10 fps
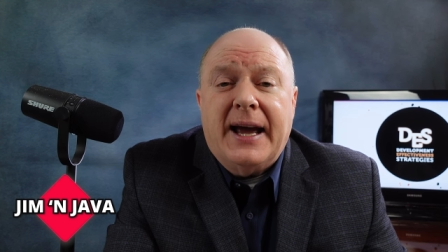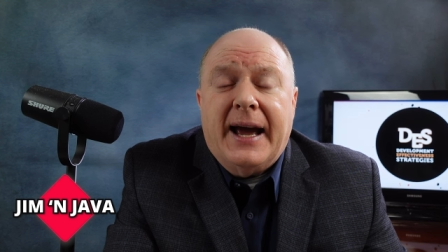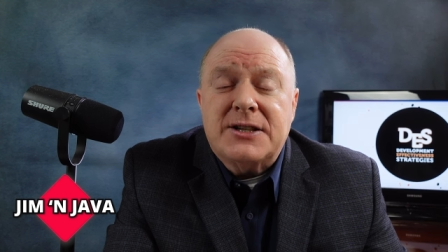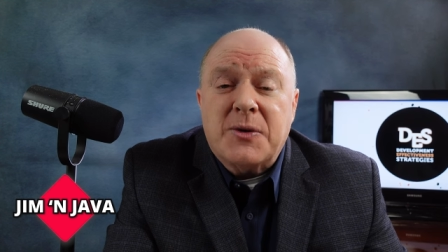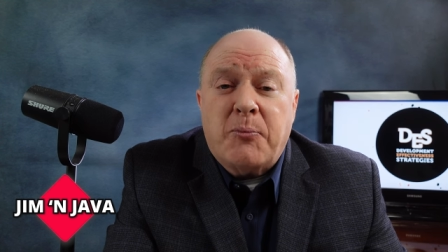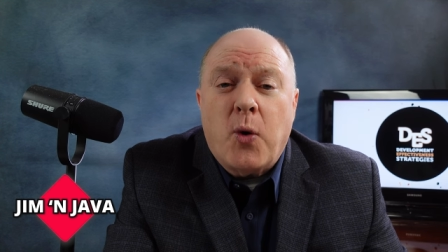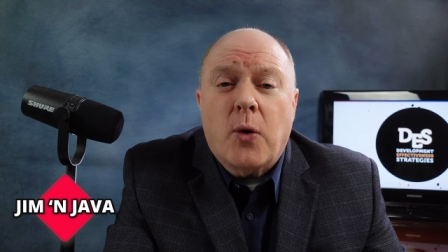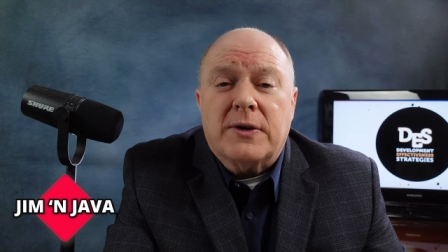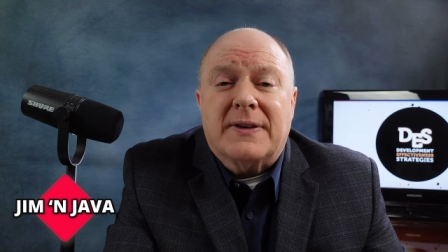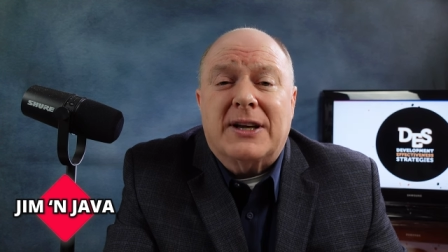And it's
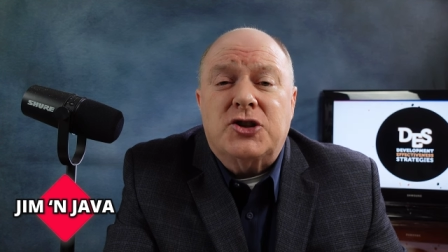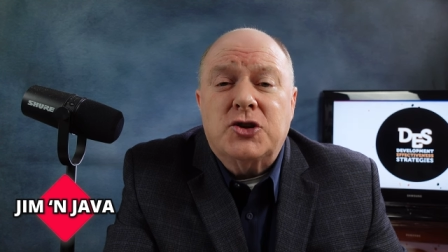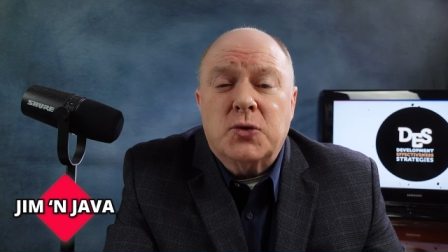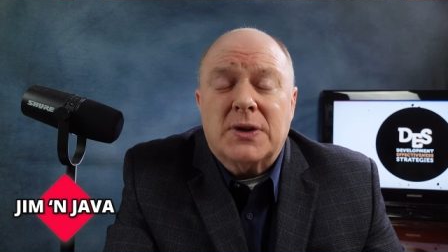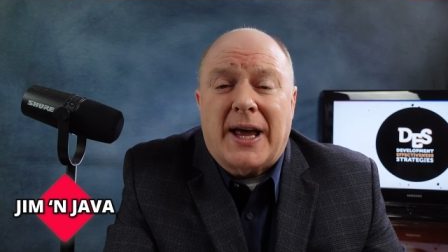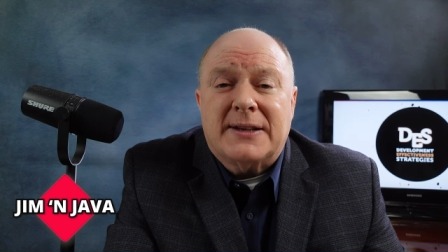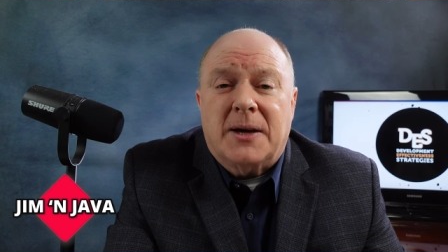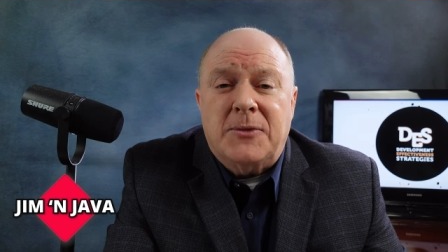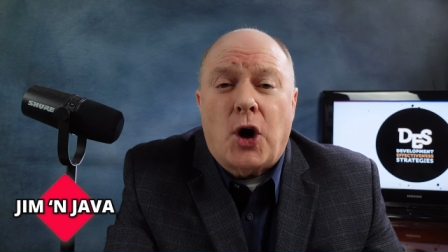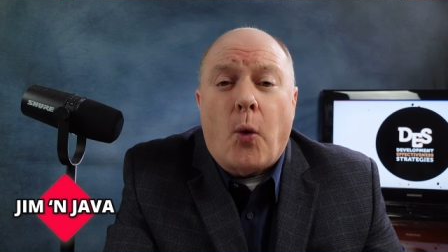important that you let
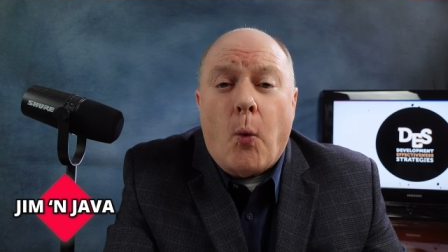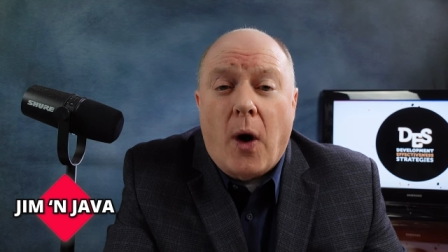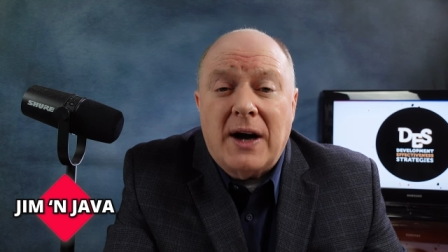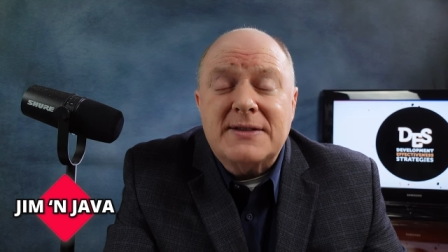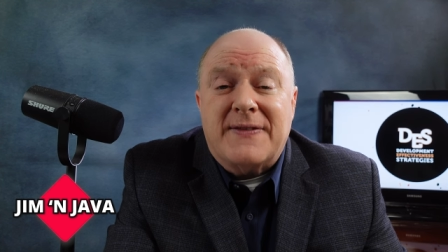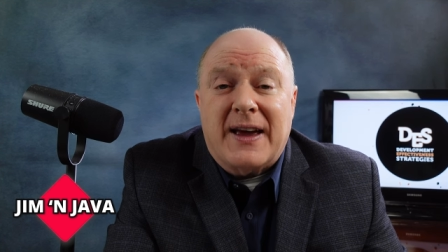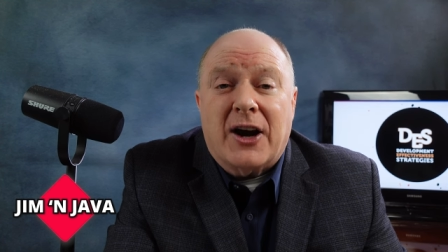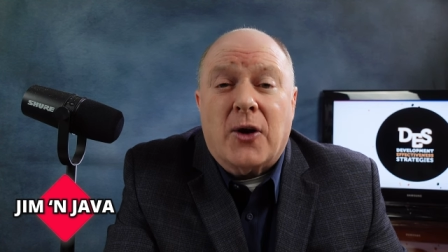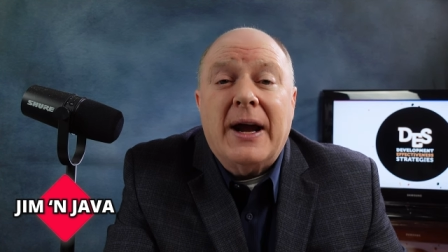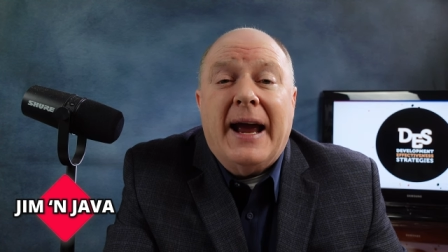them know was
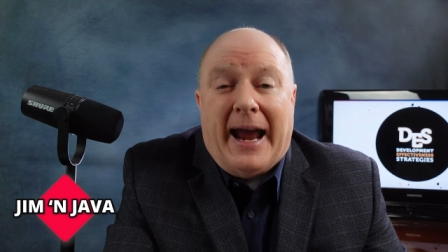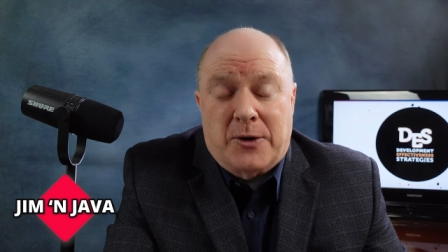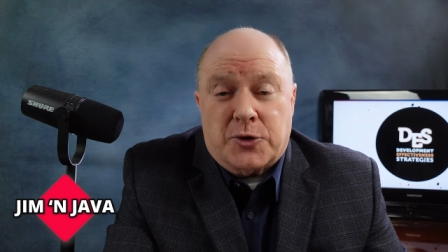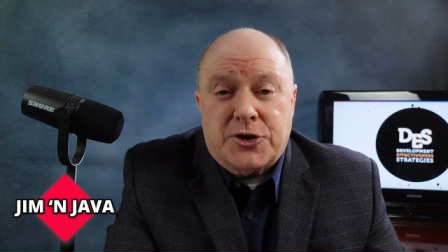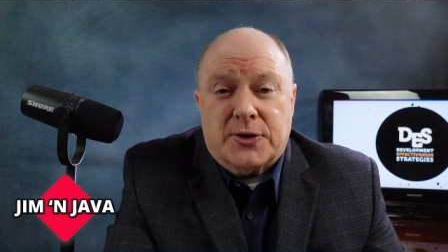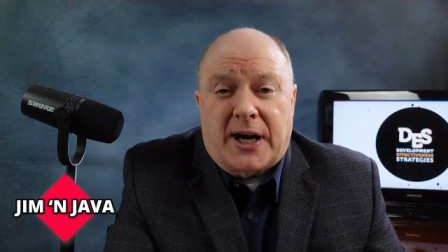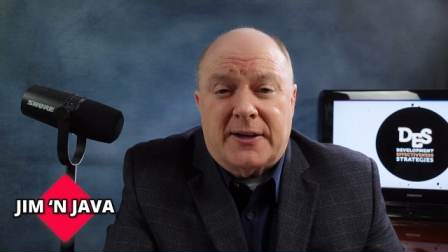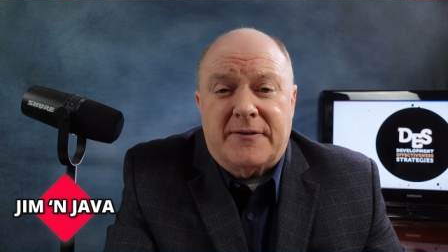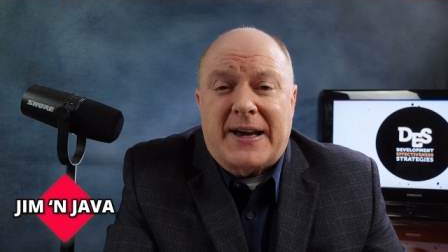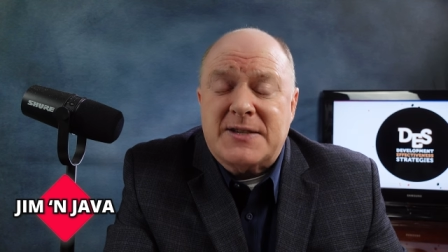there a return on
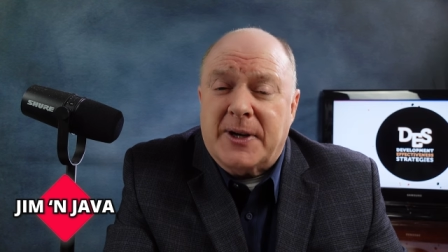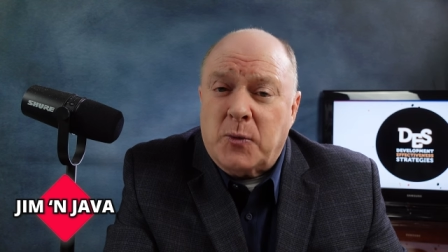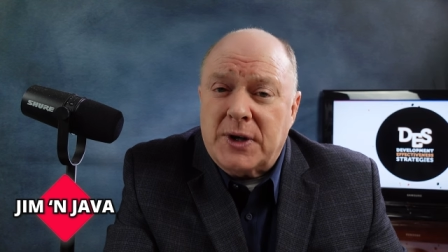investment.